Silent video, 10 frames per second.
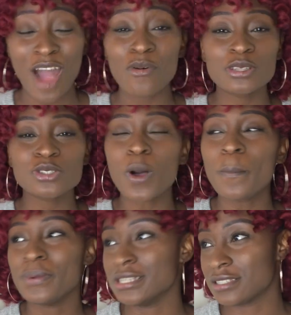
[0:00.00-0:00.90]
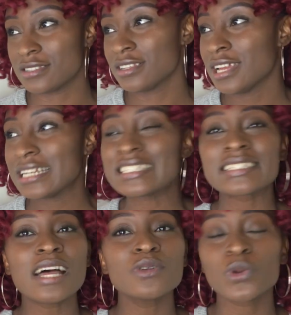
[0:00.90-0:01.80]
I was so pissed. The
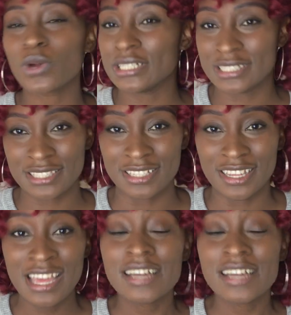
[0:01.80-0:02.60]
sound quality.